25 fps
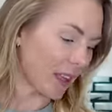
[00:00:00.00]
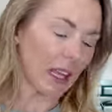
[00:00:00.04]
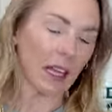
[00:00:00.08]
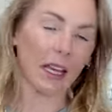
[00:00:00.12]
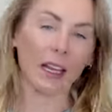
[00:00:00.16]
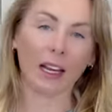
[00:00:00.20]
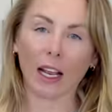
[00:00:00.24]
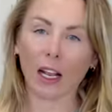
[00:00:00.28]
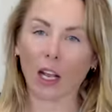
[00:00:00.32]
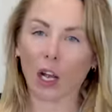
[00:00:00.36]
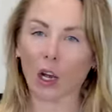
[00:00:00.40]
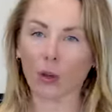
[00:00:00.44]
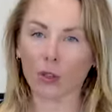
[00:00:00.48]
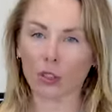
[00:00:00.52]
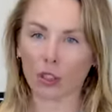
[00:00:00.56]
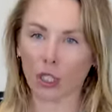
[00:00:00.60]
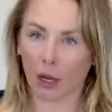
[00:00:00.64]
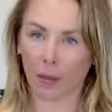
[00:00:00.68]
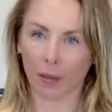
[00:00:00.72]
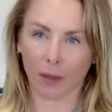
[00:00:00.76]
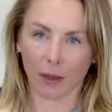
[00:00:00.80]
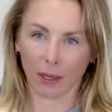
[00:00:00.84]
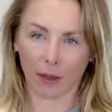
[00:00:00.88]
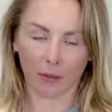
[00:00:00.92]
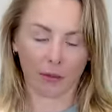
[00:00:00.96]
And I go
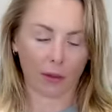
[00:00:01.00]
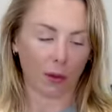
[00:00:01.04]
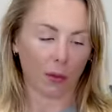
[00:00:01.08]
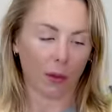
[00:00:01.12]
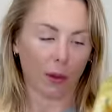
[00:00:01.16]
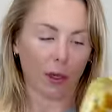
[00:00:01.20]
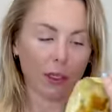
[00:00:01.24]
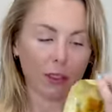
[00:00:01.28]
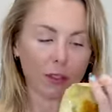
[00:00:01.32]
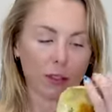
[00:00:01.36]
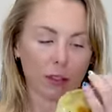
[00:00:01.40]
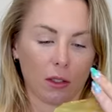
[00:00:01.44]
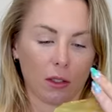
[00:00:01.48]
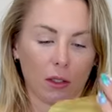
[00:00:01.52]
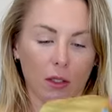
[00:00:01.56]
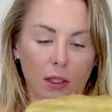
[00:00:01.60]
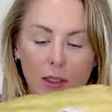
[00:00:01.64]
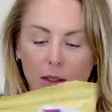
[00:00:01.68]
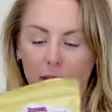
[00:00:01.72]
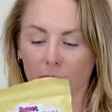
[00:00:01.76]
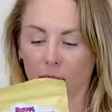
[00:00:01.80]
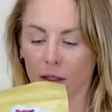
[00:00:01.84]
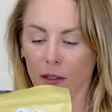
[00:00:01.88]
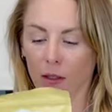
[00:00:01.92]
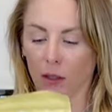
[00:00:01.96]
shopping every week, you
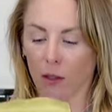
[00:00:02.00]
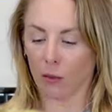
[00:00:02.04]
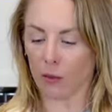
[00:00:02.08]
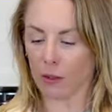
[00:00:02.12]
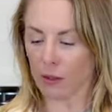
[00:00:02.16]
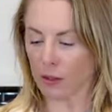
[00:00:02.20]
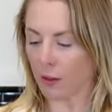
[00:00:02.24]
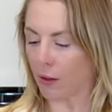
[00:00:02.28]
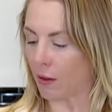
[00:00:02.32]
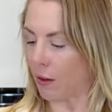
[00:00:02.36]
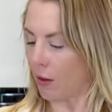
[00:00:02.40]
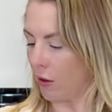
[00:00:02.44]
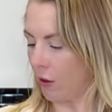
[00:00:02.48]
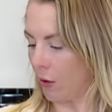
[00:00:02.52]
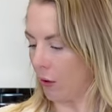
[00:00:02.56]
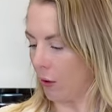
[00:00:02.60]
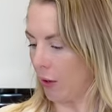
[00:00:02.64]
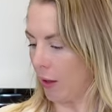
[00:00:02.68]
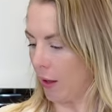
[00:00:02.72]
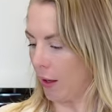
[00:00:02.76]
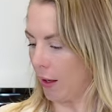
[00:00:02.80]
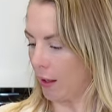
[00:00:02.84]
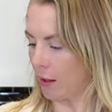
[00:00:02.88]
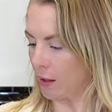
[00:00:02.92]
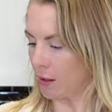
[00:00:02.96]
guys get to always see the new
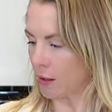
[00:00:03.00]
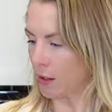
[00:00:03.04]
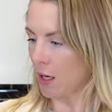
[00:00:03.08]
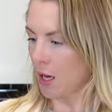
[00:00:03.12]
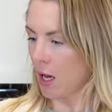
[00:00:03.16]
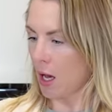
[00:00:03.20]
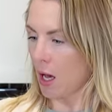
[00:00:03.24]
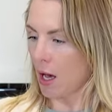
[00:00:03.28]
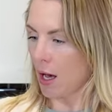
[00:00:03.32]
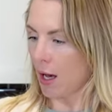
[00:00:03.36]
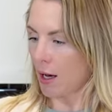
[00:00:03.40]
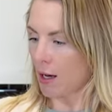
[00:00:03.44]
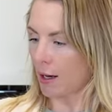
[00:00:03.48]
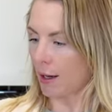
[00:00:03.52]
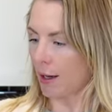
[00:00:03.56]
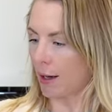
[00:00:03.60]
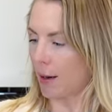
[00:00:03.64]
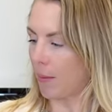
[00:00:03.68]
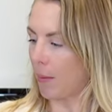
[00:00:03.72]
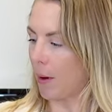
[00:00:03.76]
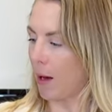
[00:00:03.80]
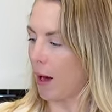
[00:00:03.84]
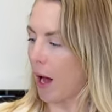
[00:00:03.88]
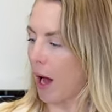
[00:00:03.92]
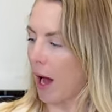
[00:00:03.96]
things.
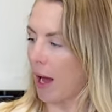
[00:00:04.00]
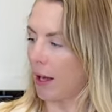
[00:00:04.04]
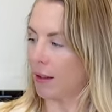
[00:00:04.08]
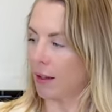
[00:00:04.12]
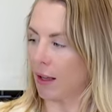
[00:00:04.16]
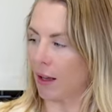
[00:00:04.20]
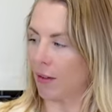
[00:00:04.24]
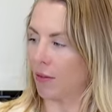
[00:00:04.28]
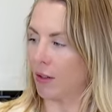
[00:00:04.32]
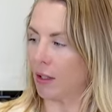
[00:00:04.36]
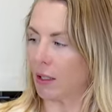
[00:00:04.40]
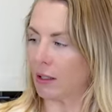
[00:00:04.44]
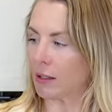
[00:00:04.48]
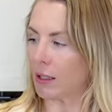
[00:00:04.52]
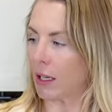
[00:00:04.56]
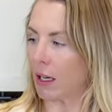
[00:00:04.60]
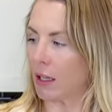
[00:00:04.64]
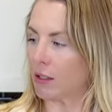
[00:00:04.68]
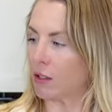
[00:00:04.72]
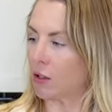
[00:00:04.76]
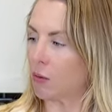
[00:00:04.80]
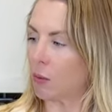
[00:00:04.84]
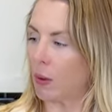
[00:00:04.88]
Um, I love these guys.